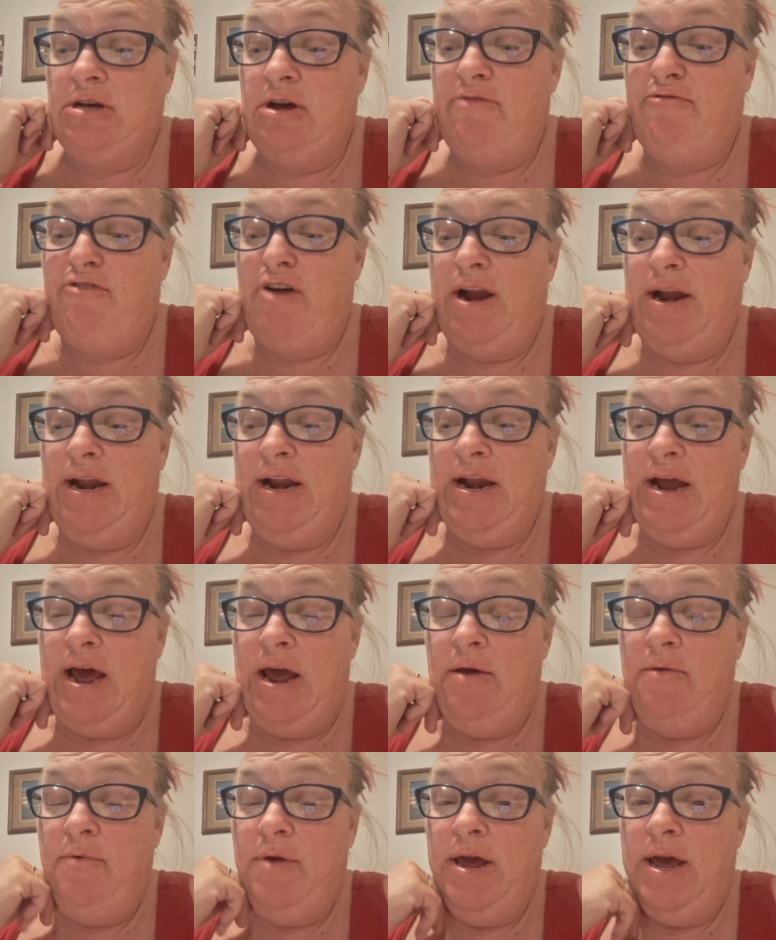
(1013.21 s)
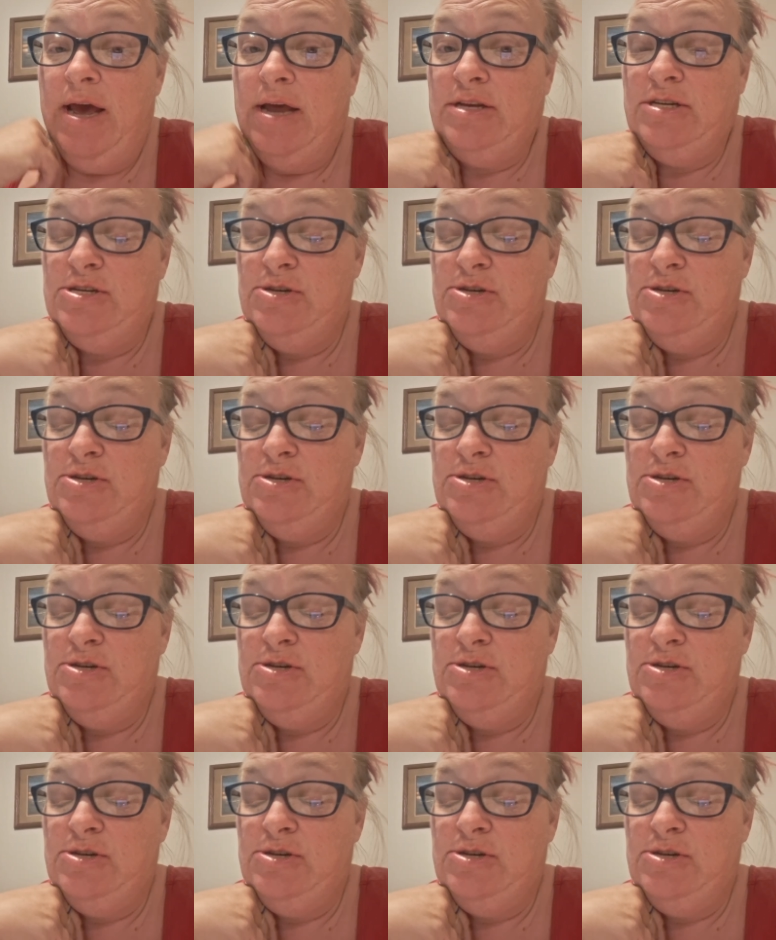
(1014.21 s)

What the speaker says: on Friday night we had